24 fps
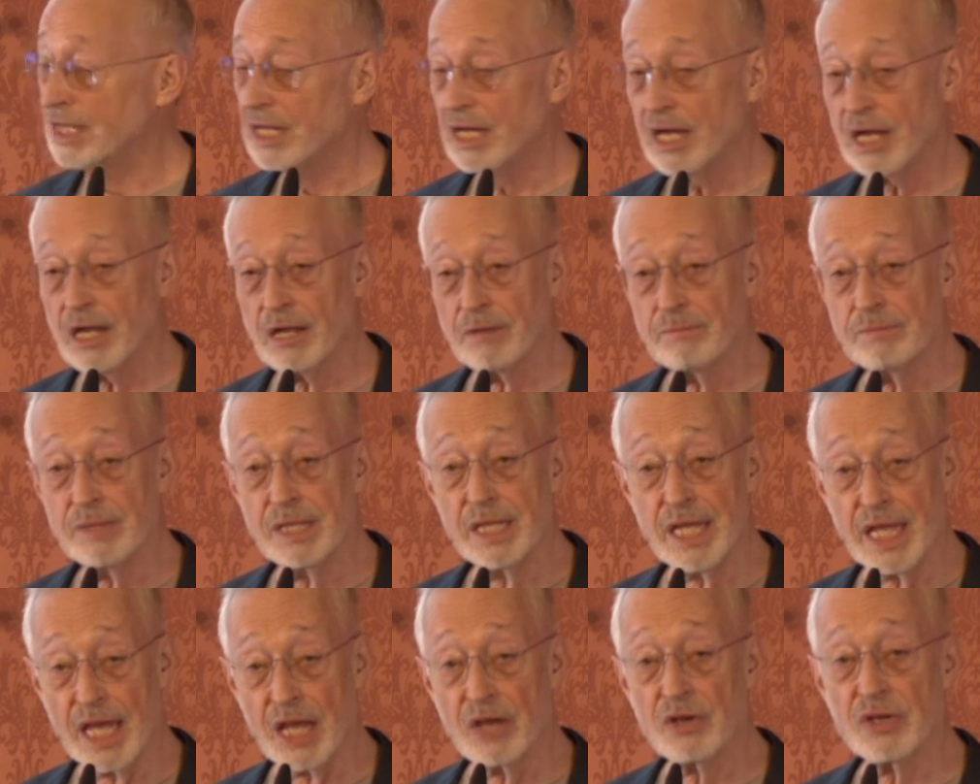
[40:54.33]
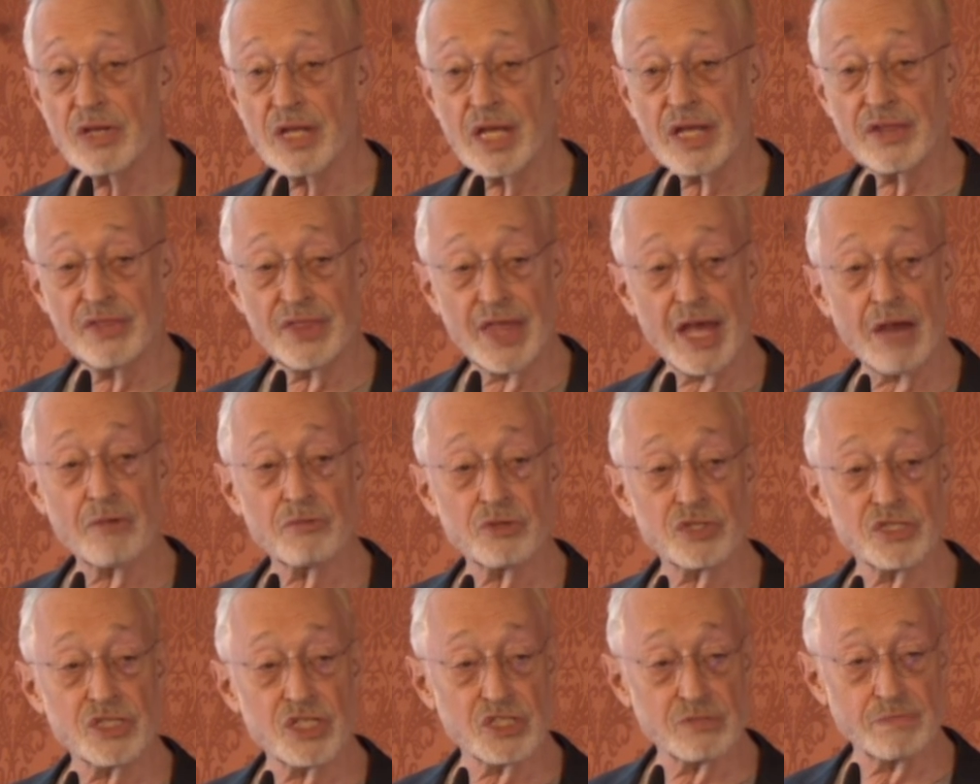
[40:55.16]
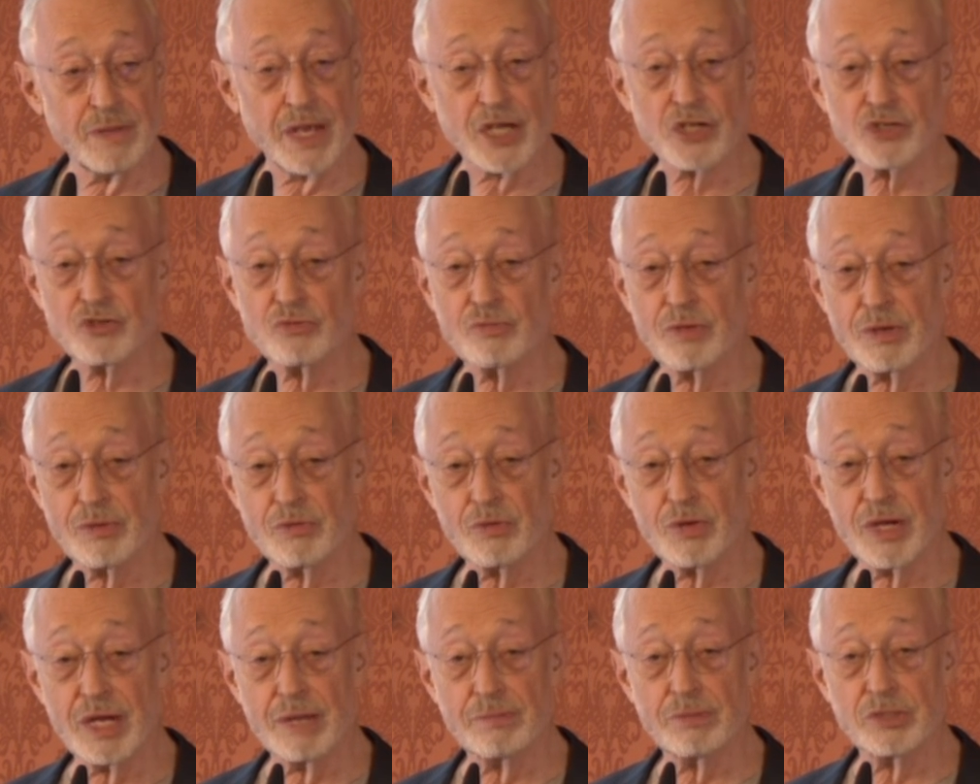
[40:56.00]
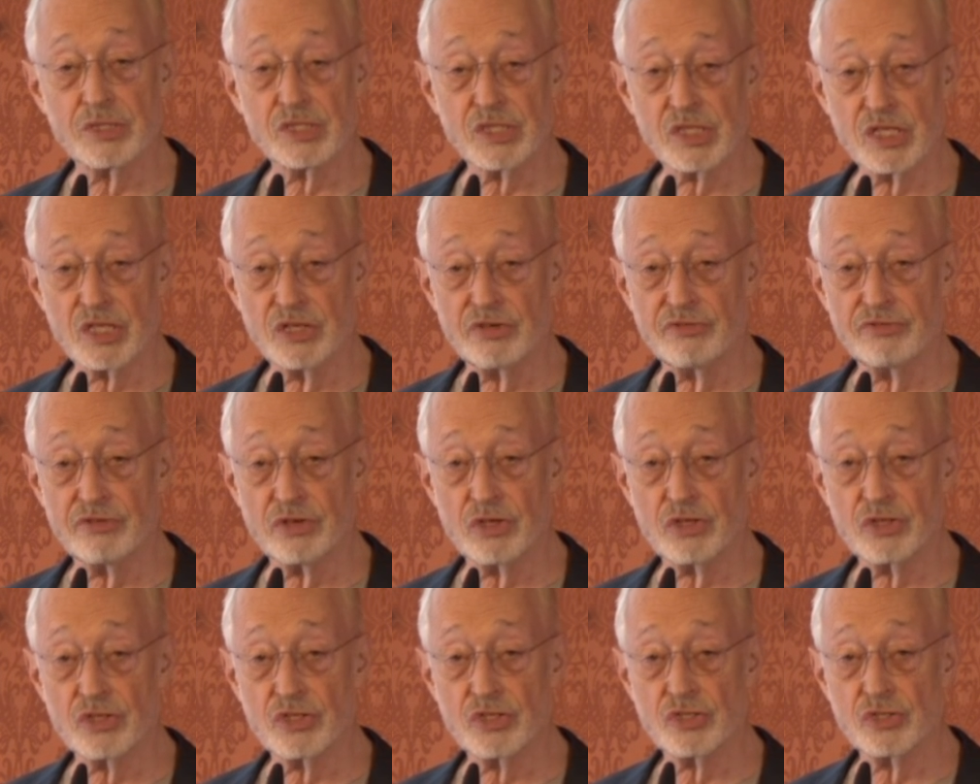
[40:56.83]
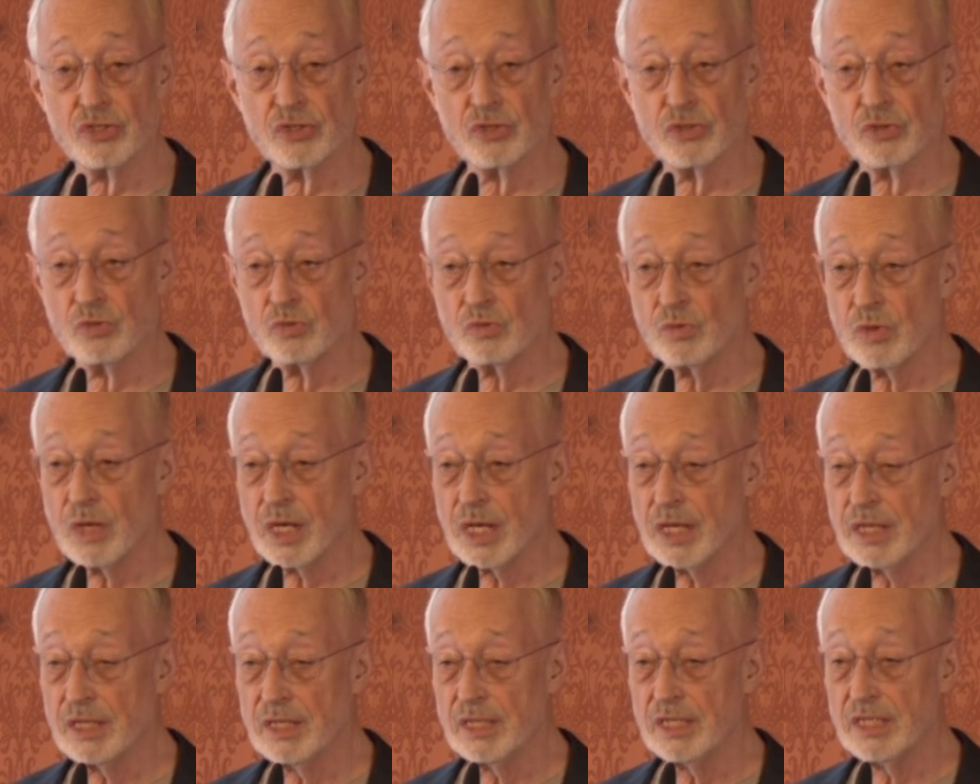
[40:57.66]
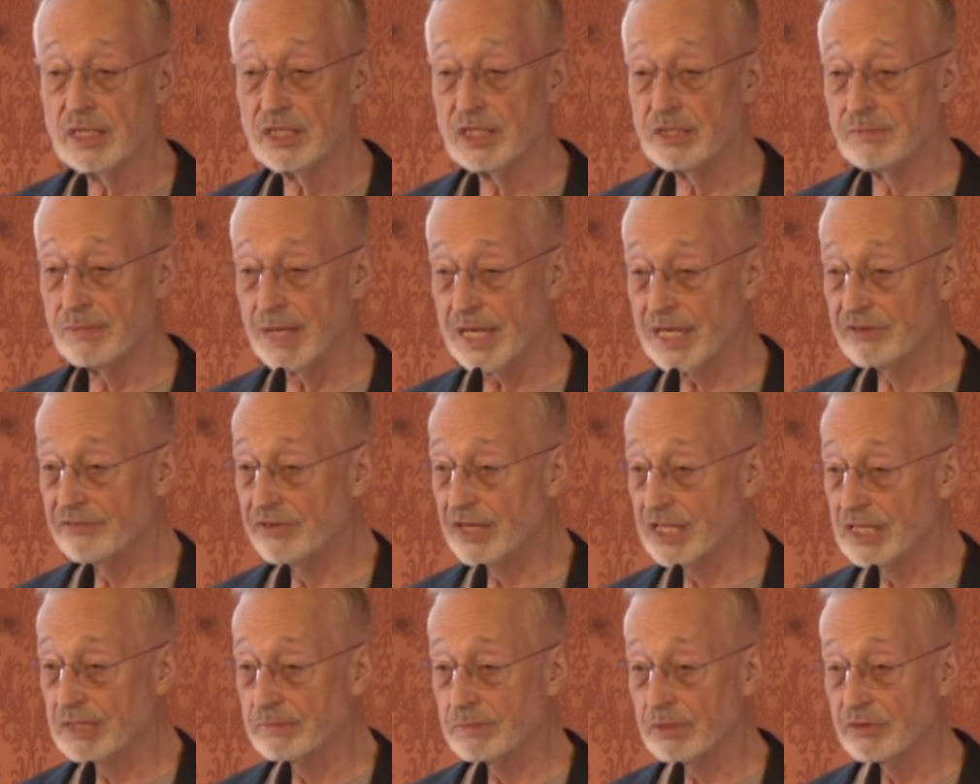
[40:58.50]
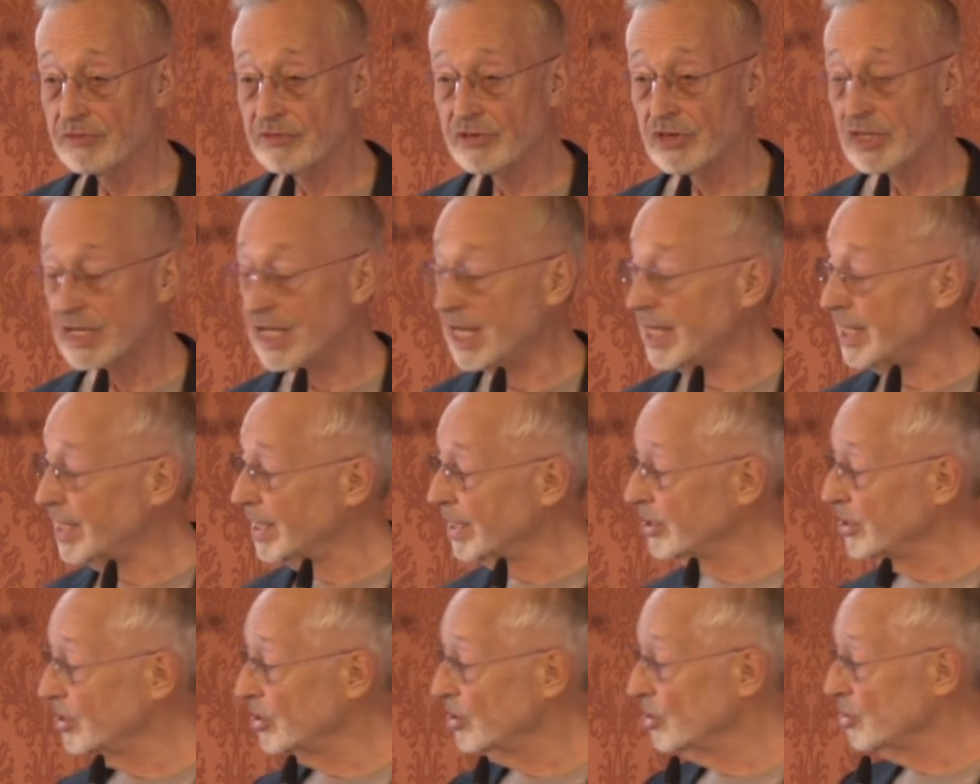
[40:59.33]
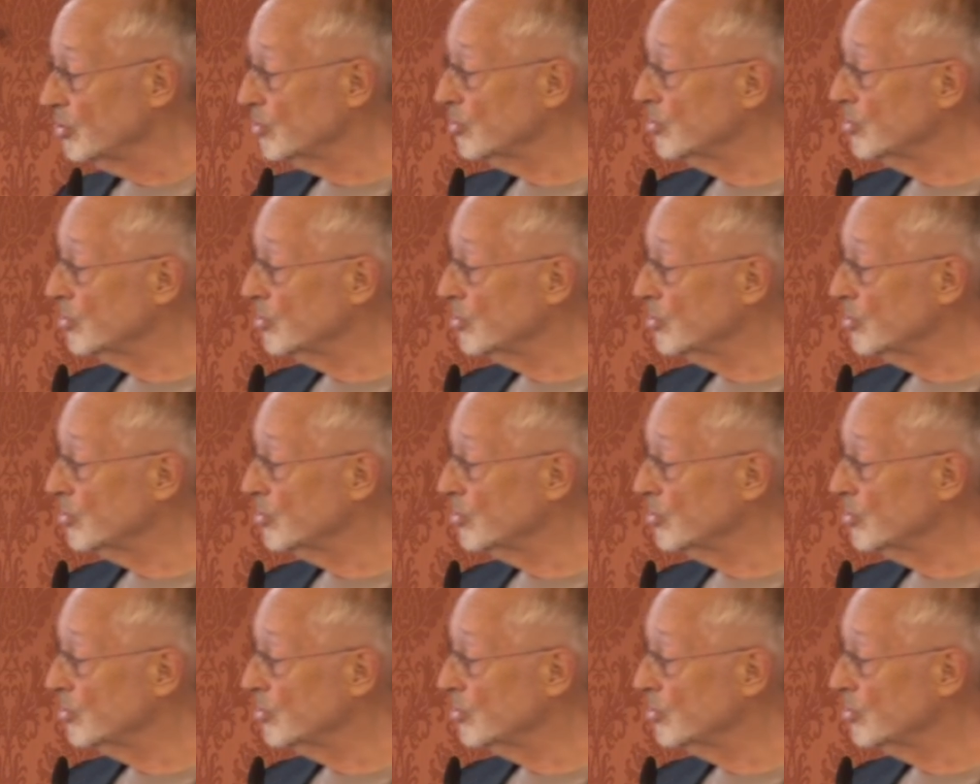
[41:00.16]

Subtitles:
And that was the spectrum we were able to convert to make available for data. So